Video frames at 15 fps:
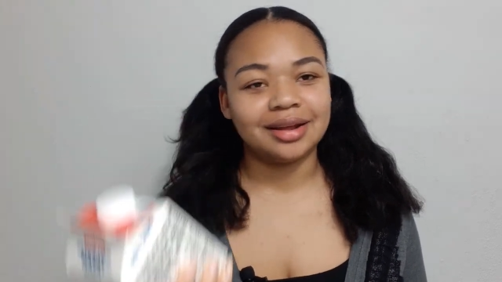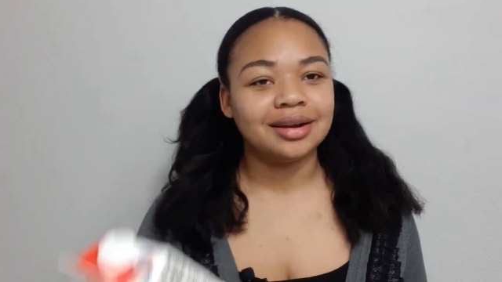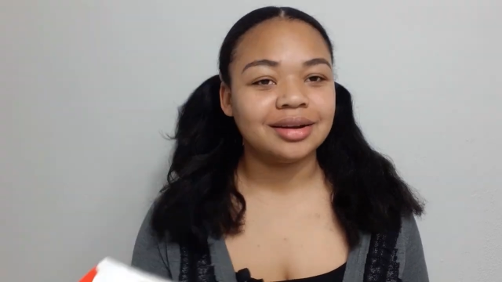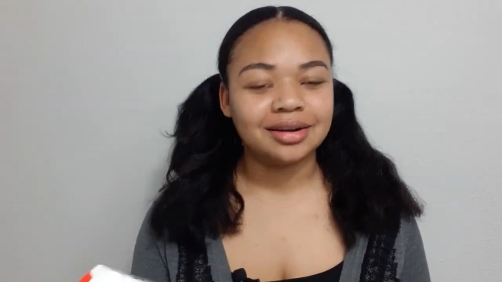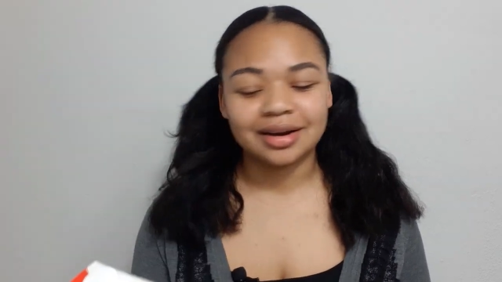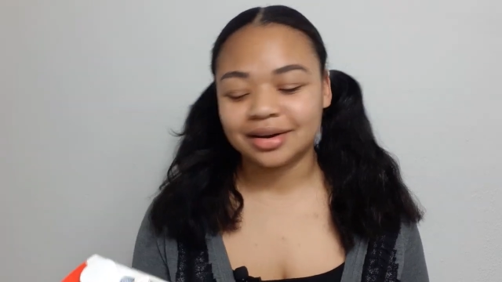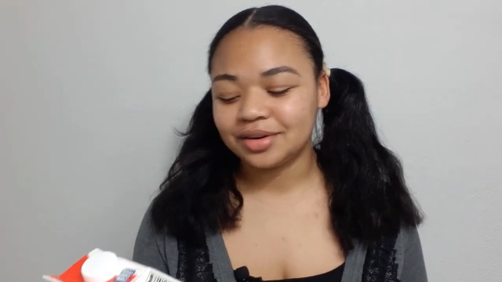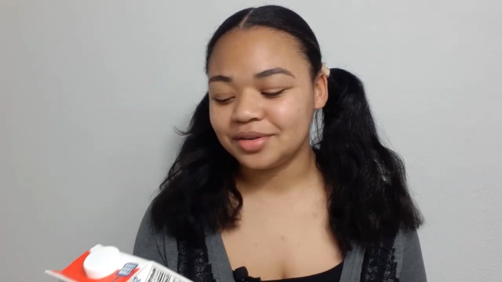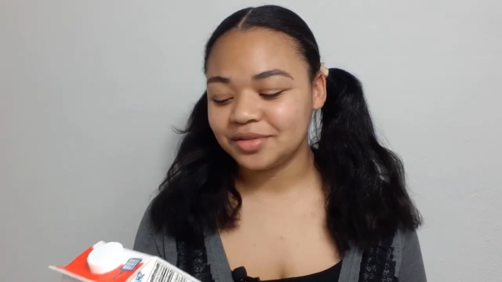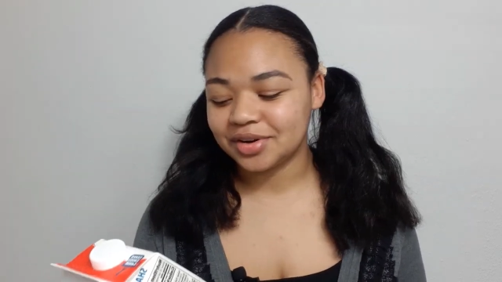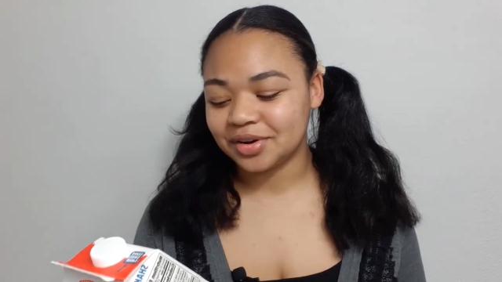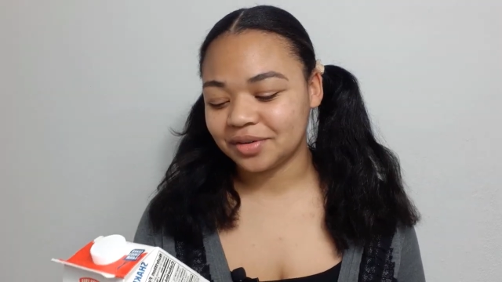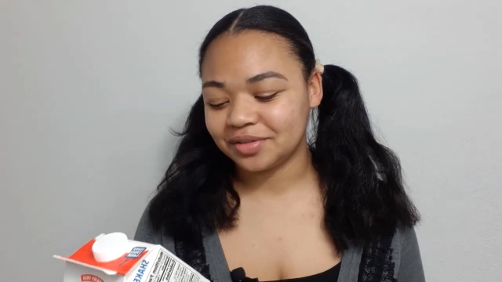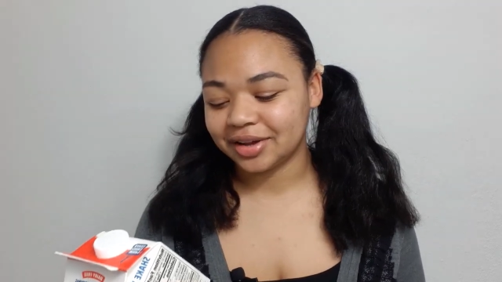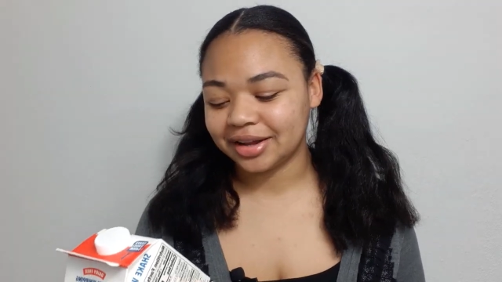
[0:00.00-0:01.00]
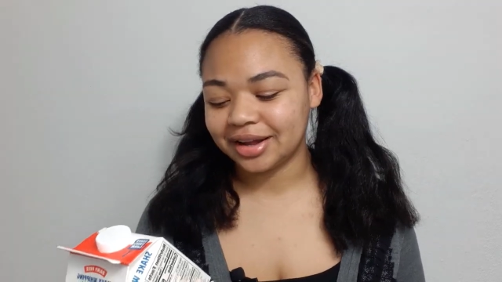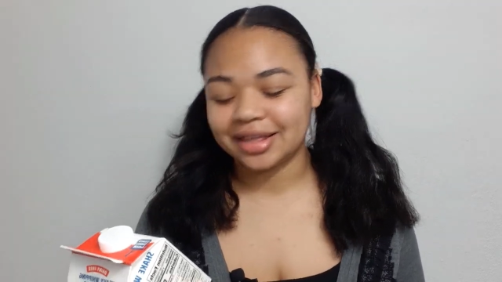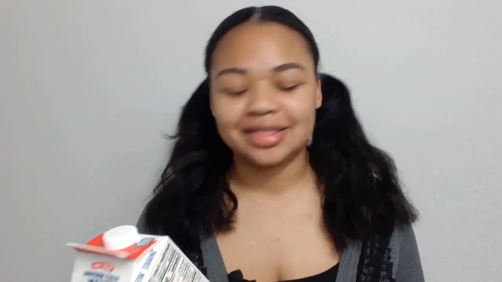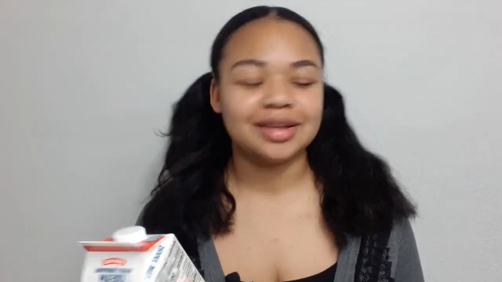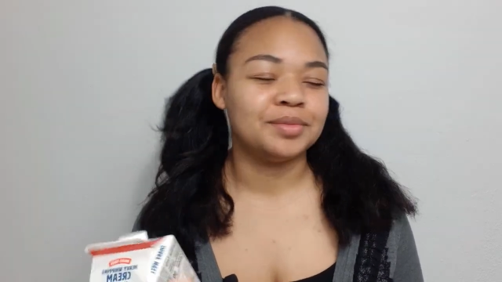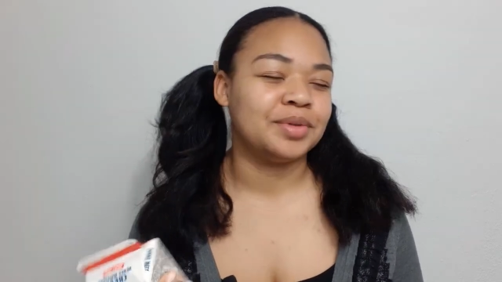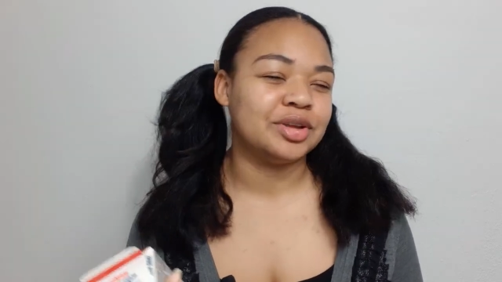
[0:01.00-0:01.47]
Uh, I don't even know if I, I
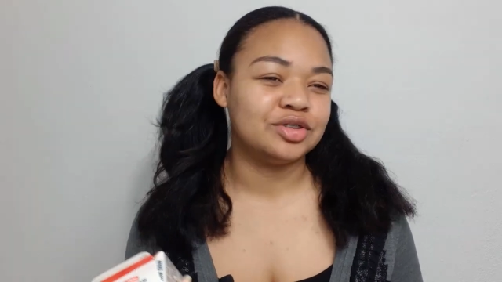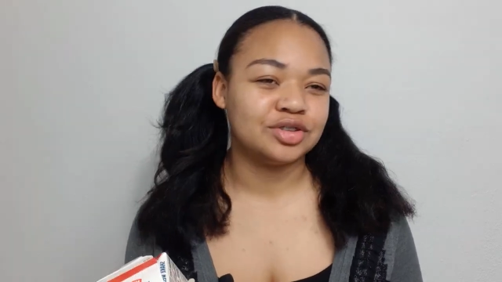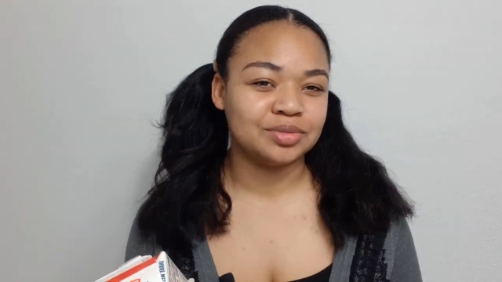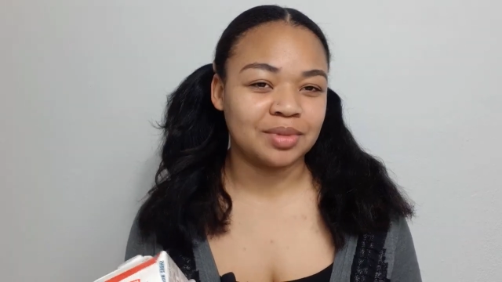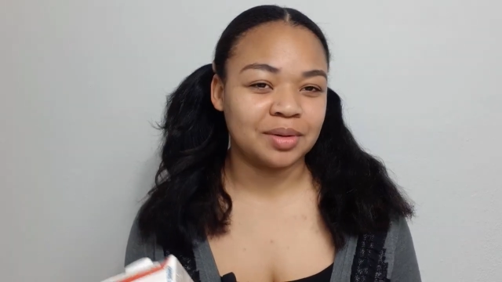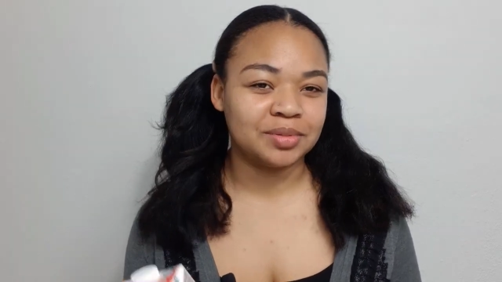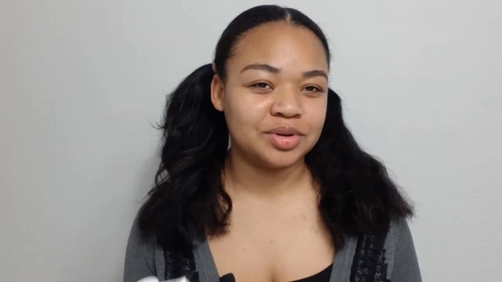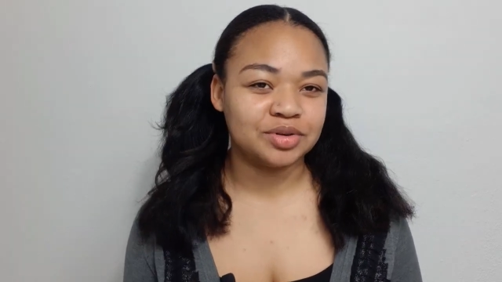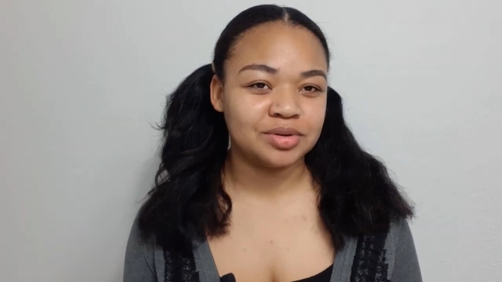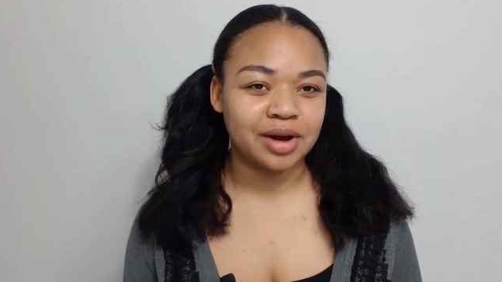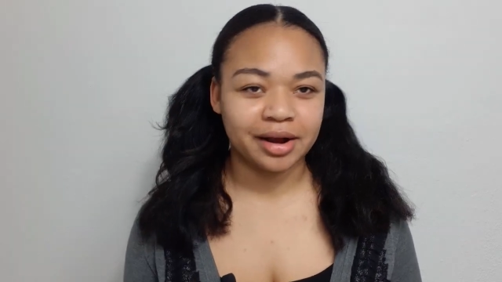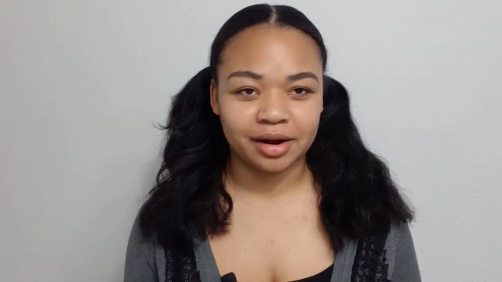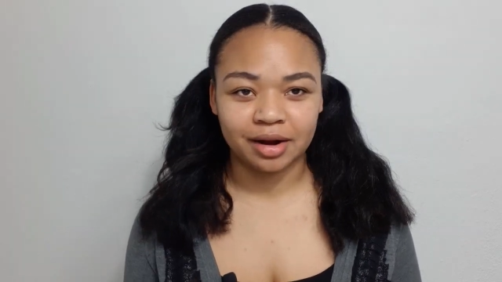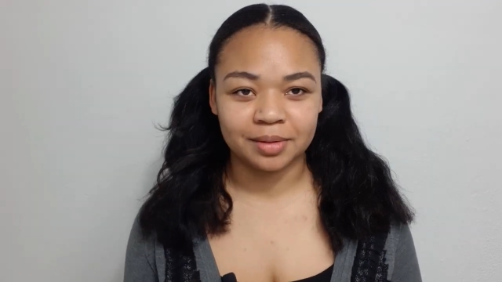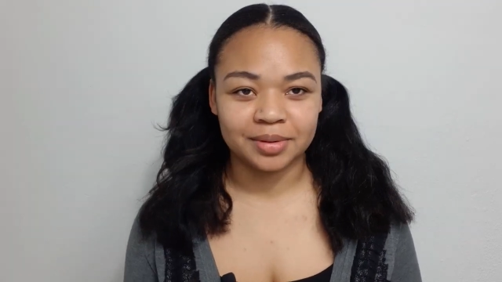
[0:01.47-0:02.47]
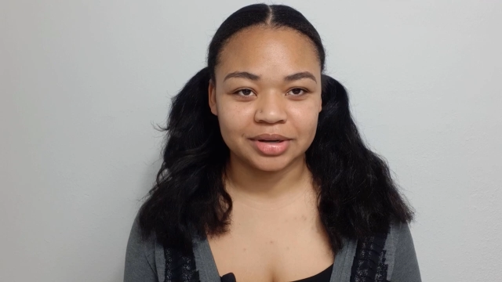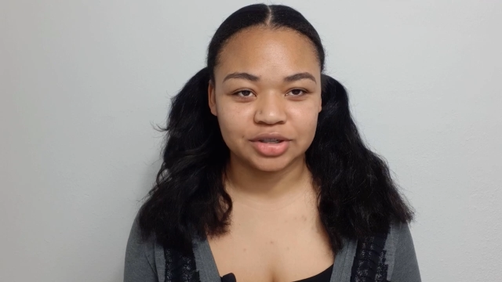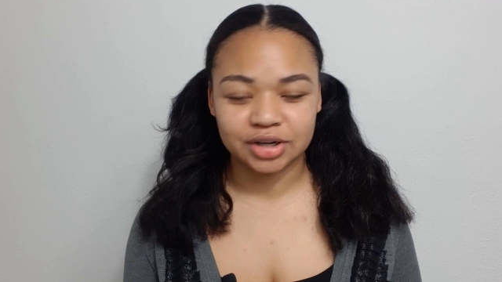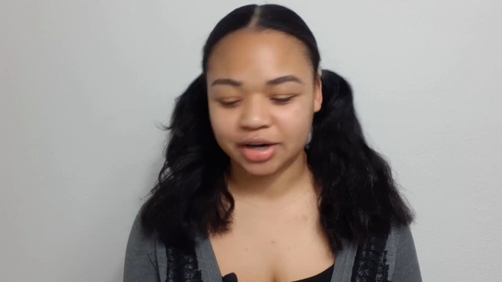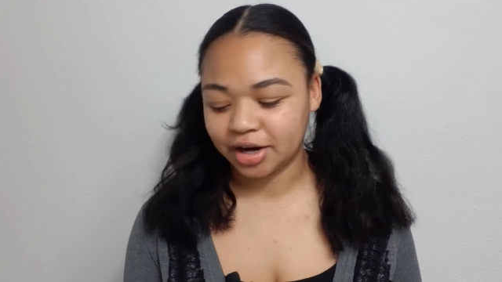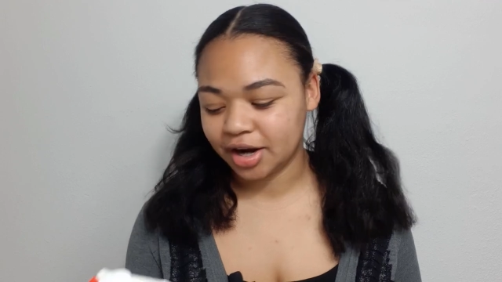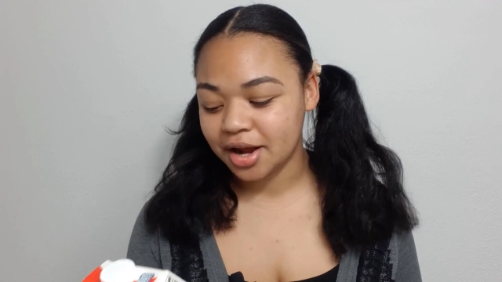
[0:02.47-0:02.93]
think peaches might be too high carb by
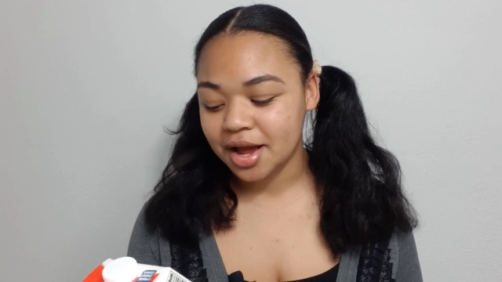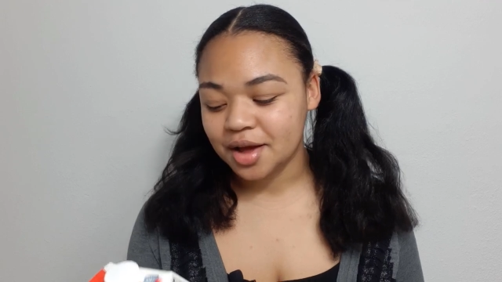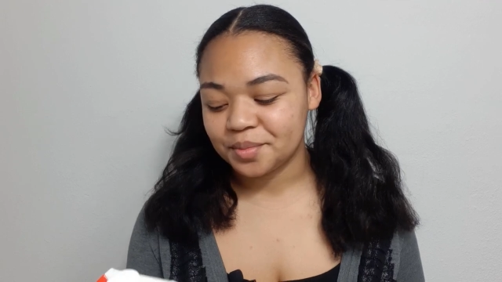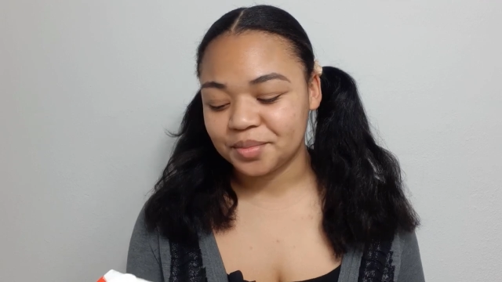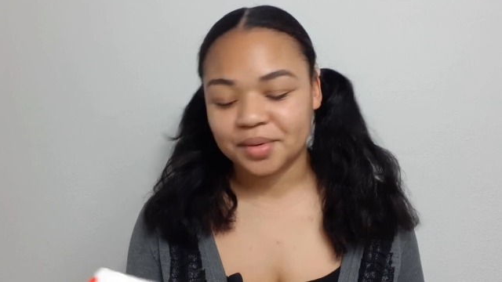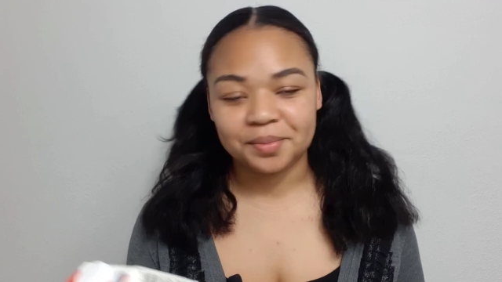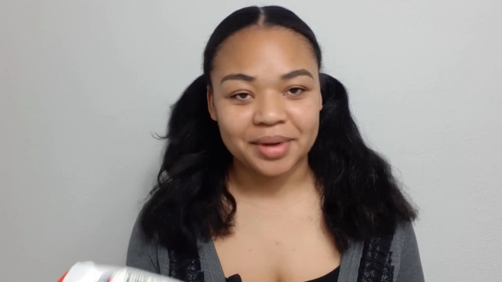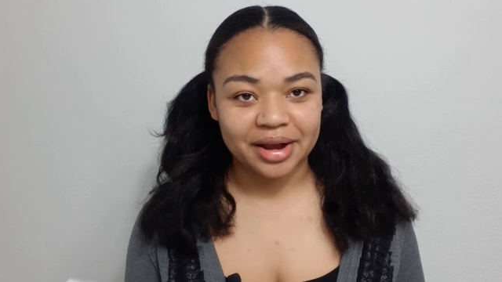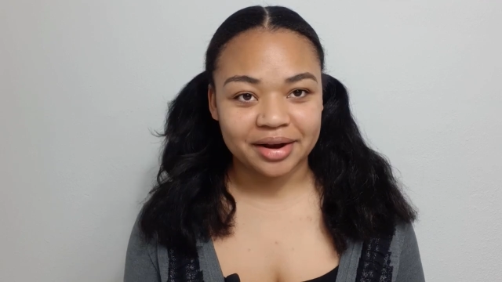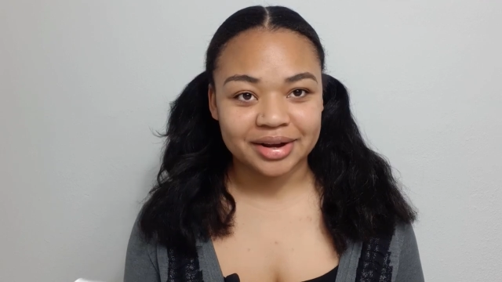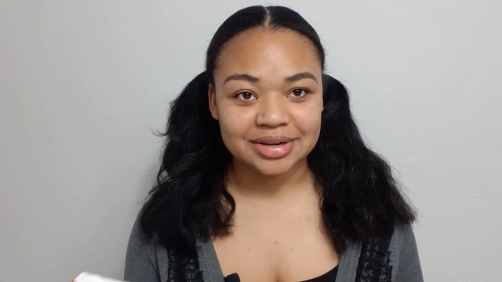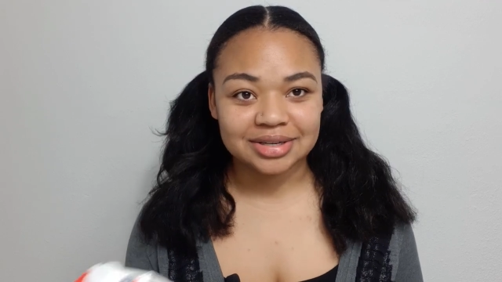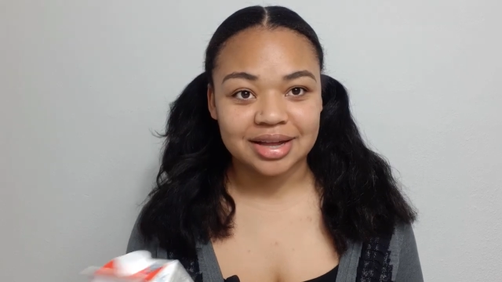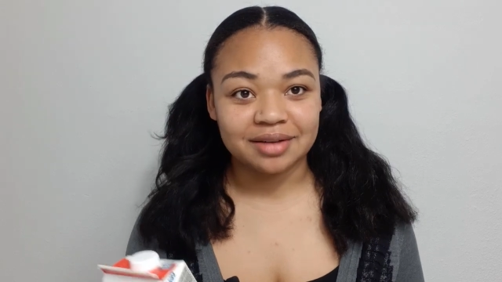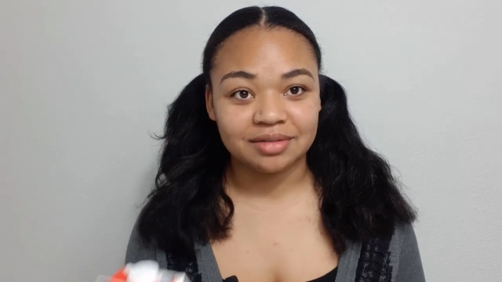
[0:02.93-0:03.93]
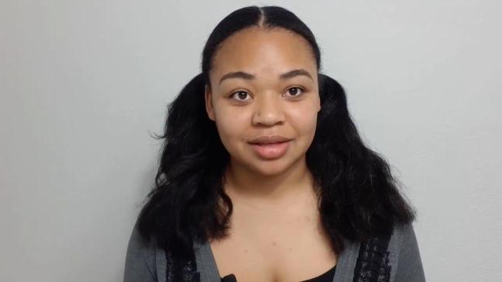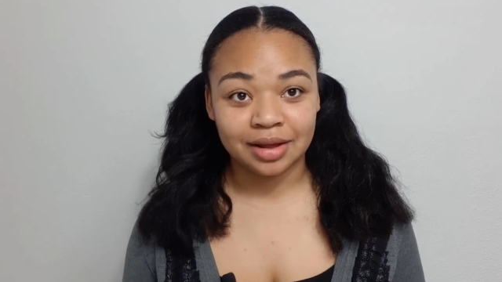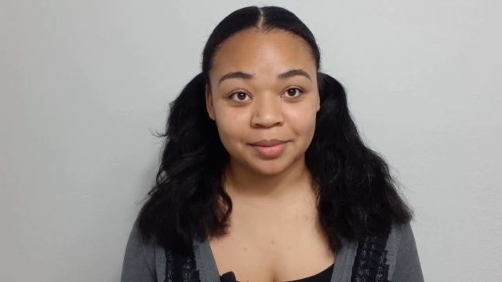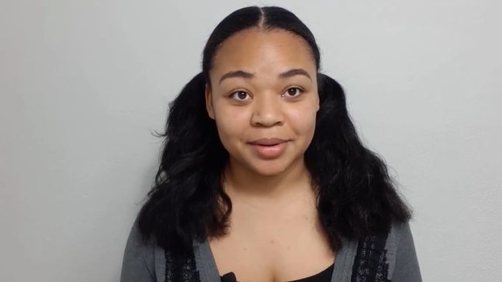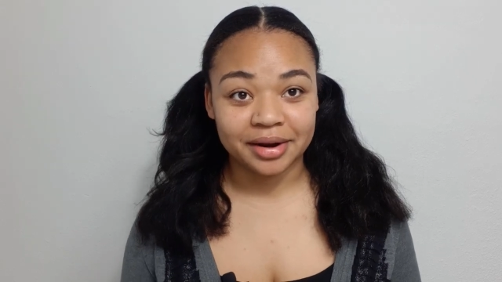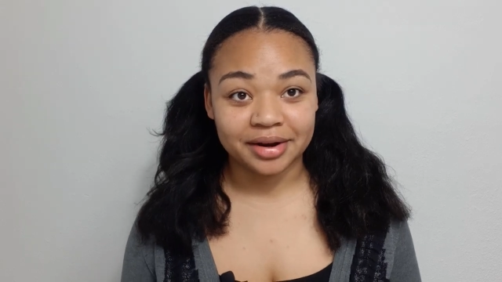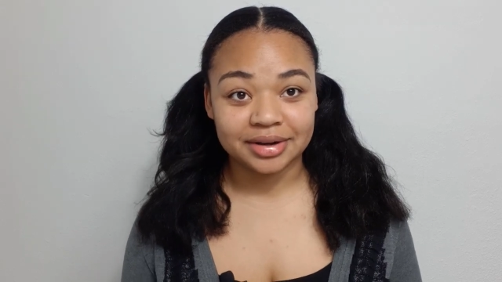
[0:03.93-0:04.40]
sugar, but berries, I have a lot
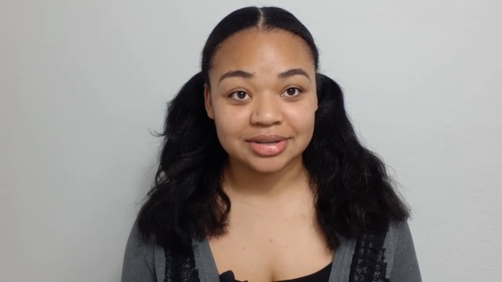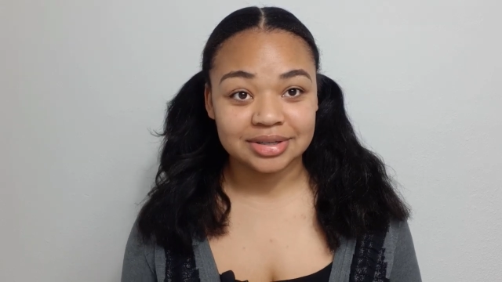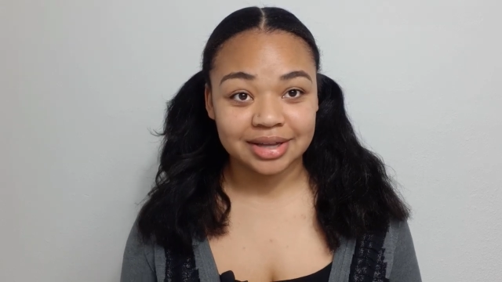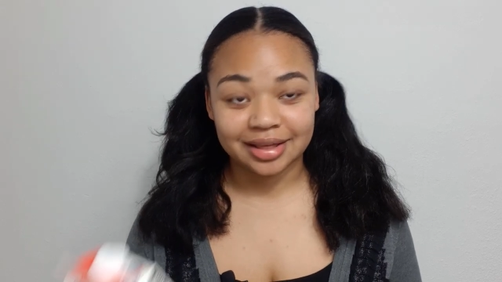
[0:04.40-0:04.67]
of berries.